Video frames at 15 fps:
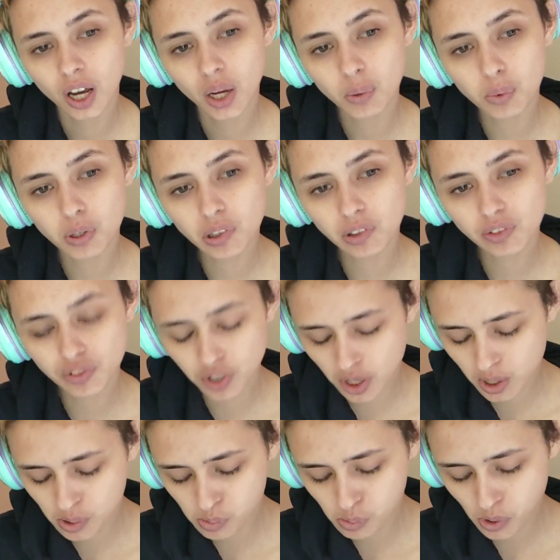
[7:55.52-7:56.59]
I went
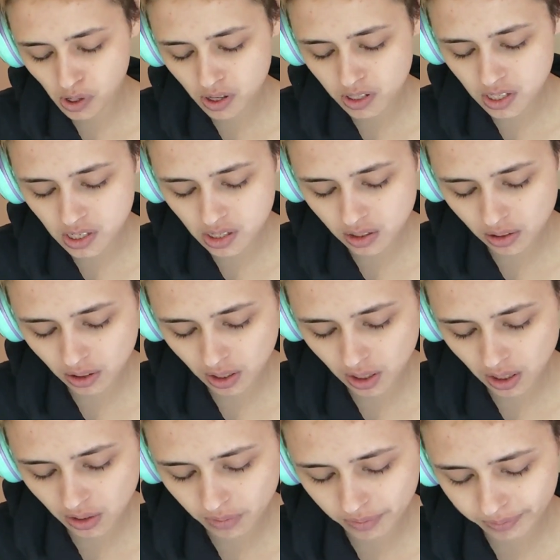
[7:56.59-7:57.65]
from
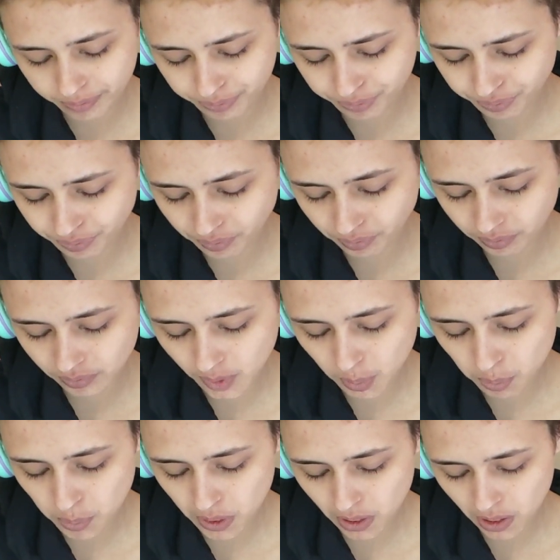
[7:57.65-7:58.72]
constantly
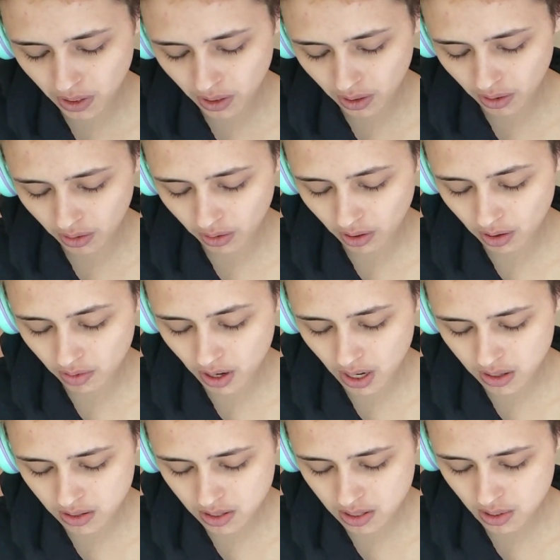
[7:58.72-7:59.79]
being
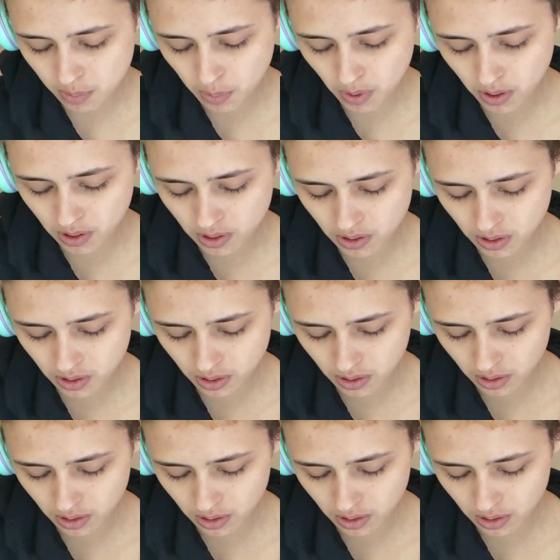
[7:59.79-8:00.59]
around someone